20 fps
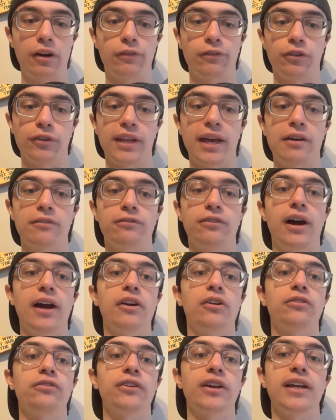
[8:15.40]
for that
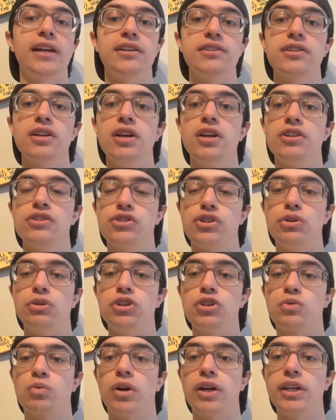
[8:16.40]
final phase. So you
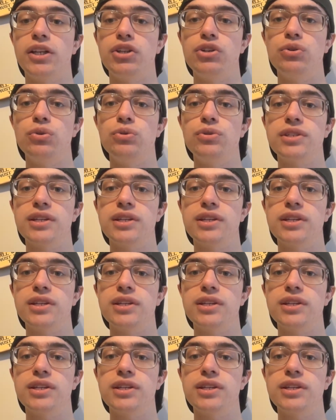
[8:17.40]
just want to use